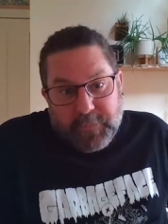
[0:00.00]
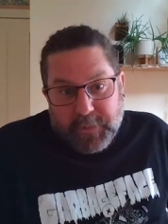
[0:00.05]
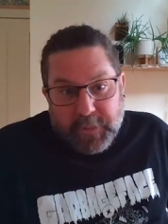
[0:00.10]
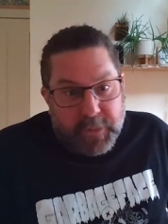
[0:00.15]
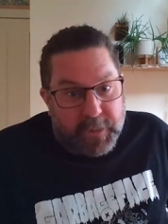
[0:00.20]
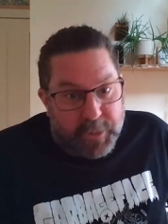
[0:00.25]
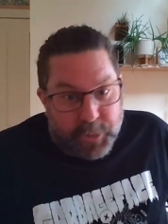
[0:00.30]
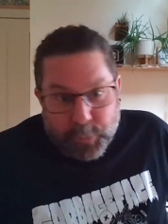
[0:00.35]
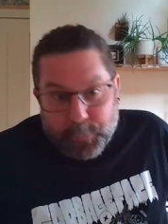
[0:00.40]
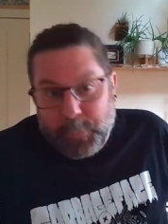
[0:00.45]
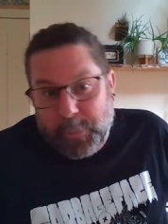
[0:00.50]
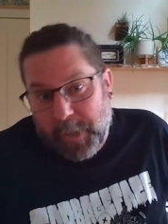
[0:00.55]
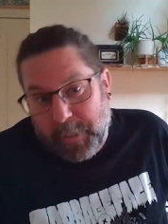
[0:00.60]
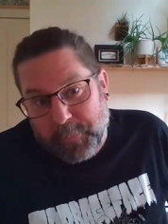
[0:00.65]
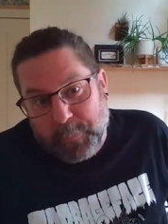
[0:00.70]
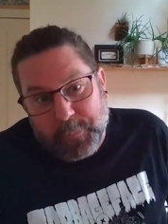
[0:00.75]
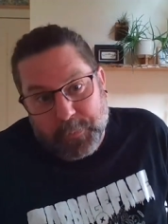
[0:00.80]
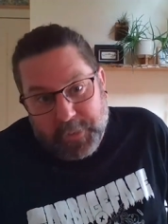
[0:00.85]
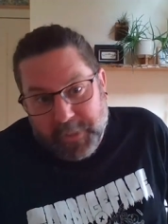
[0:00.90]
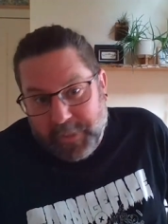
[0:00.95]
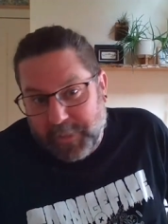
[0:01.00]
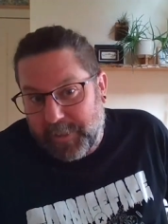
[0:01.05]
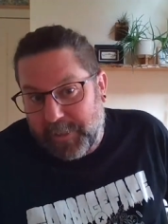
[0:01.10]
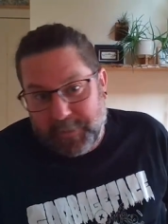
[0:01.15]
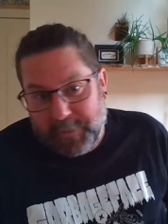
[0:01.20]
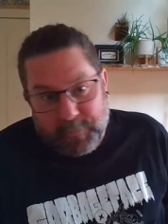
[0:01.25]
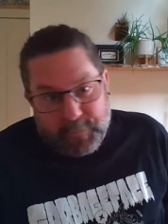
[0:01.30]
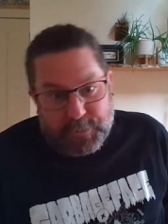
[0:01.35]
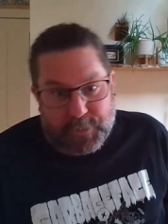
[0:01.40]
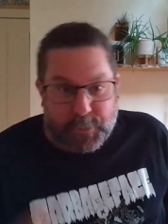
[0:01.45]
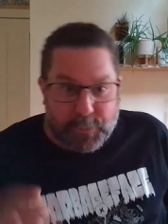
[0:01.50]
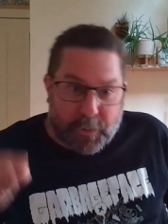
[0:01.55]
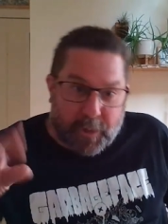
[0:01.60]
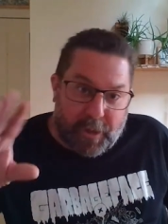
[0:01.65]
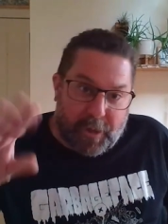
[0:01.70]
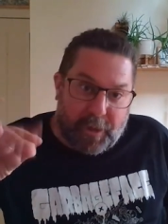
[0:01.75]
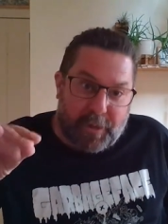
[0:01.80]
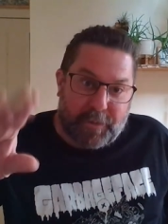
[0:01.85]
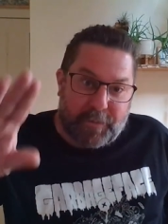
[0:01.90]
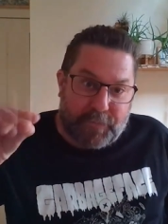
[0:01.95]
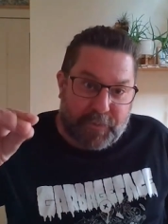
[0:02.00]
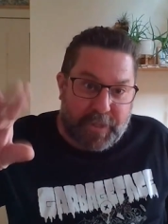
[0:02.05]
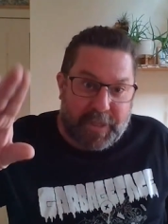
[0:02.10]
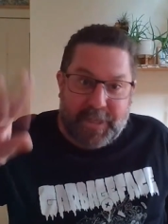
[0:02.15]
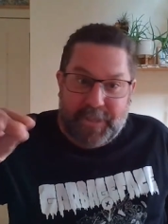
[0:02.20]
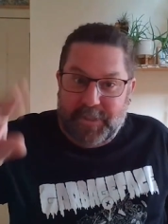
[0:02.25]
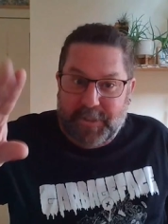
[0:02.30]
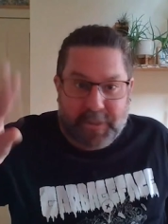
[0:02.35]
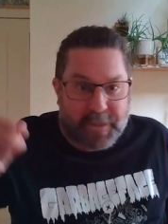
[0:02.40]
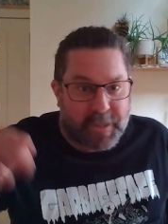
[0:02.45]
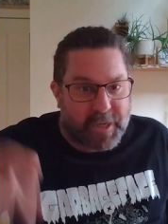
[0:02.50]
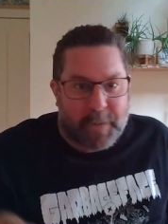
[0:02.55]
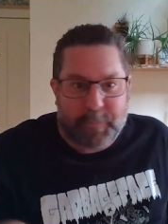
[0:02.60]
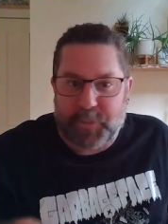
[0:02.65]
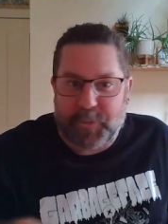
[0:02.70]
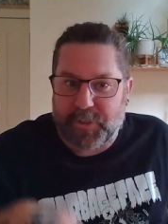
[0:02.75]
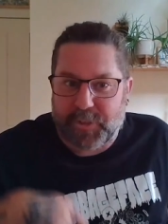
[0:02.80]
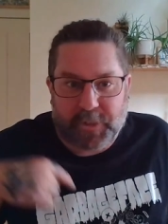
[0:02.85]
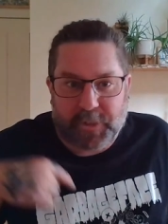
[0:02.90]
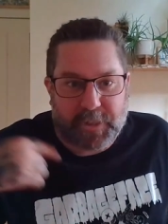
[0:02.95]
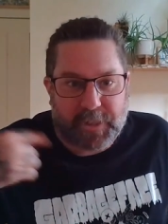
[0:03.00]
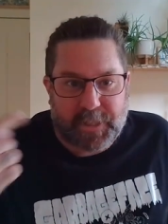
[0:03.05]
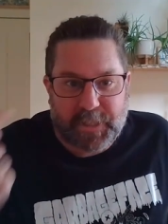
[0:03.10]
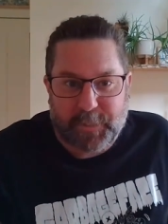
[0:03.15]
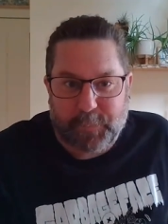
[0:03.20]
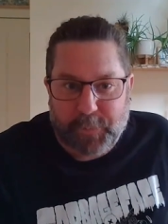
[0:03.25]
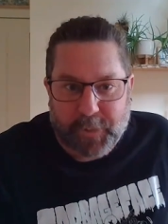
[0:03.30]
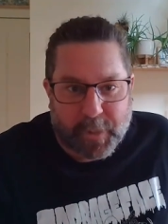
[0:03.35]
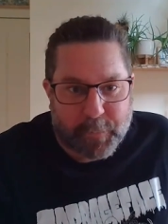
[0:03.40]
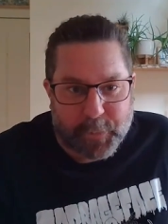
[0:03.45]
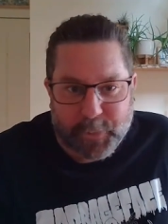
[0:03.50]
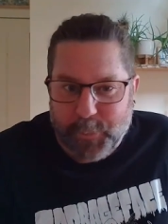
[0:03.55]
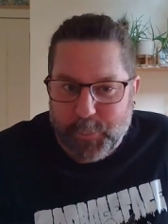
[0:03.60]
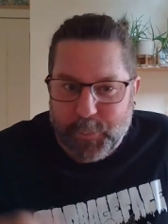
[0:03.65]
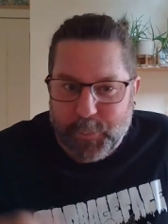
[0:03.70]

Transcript: you're probably going to do all of this, and then I'm just going to keep coming. Who's,